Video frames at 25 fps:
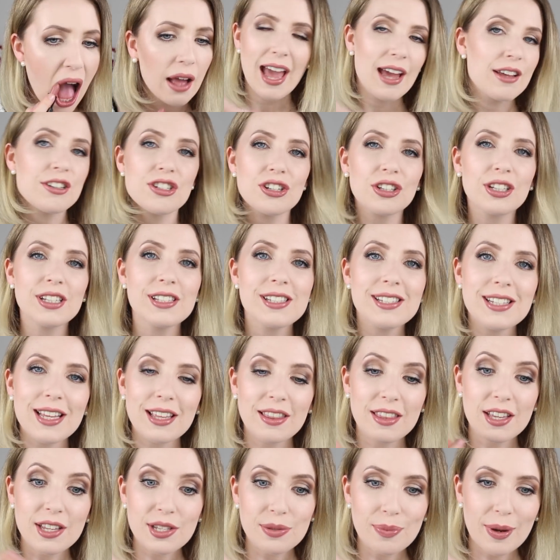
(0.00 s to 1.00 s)
As you can
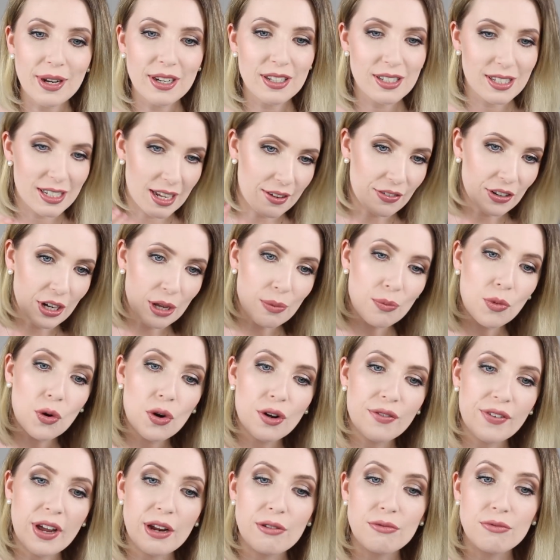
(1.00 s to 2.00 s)
see, this one is definitely
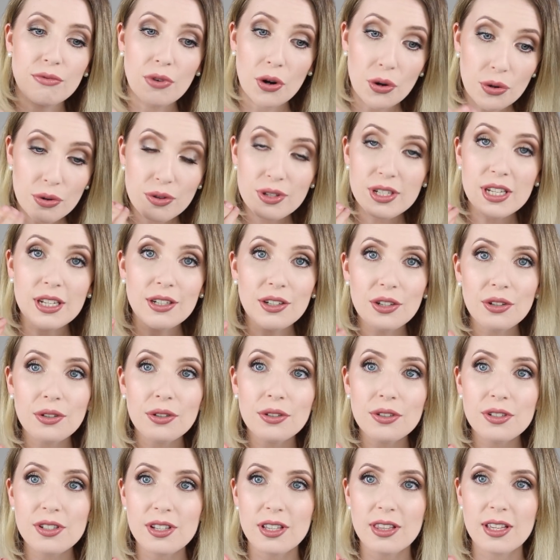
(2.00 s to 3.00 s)
more of a rosy
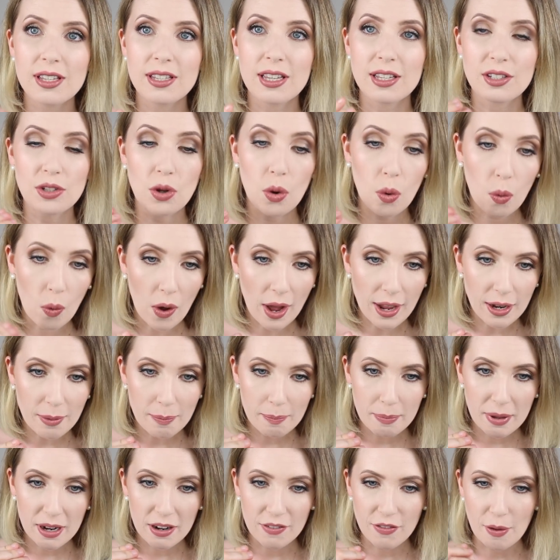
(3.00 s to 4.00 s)
nude, so this has quite a
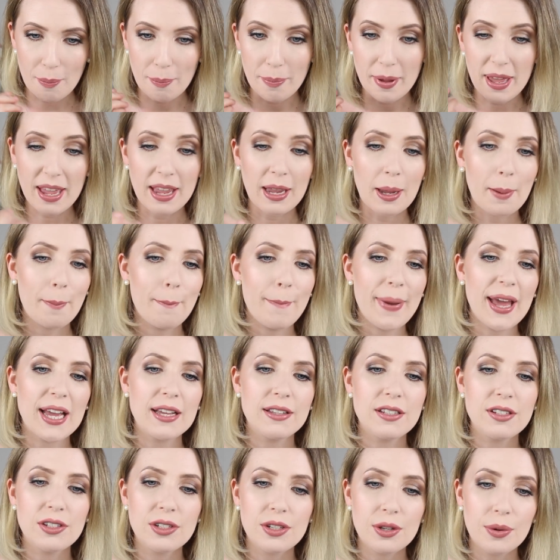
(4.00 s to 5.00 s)
bit of a pink
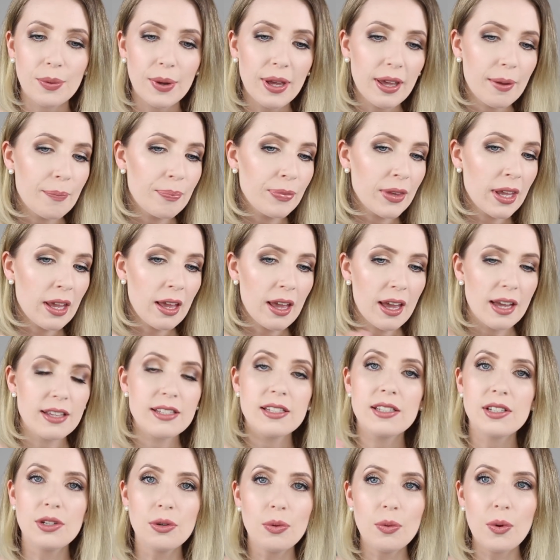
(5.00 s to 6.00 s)
base to it.
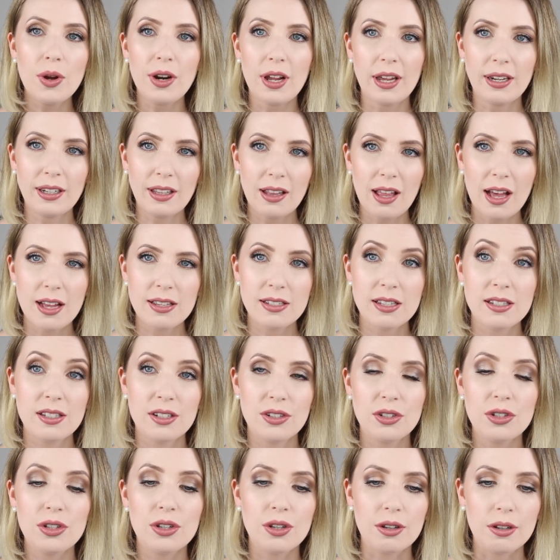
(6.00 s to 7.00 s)
It's still what I'd class as
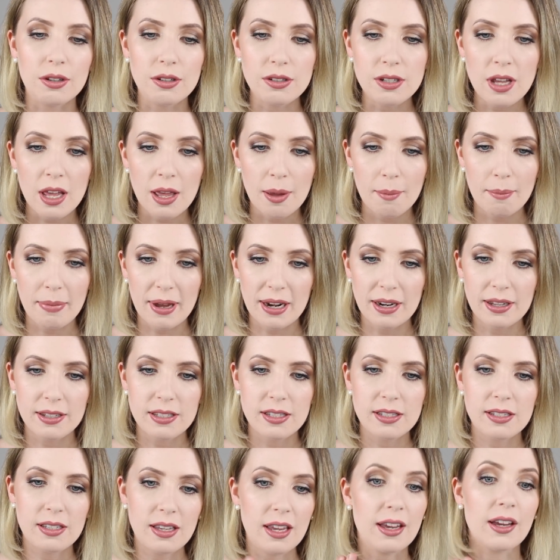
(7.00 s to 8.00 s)
a nude, but
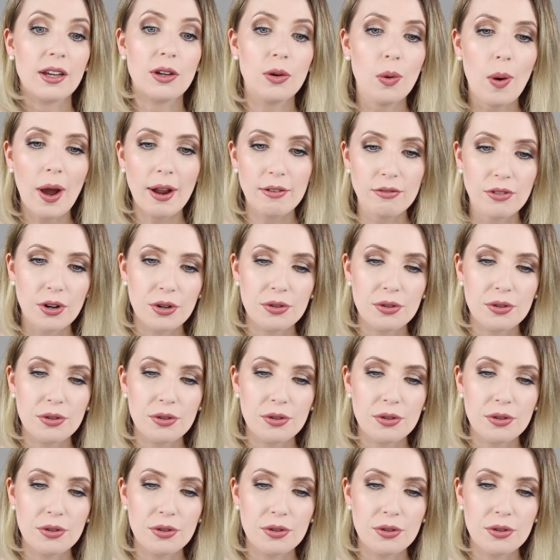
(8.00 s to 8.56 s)
it's, yeah, quite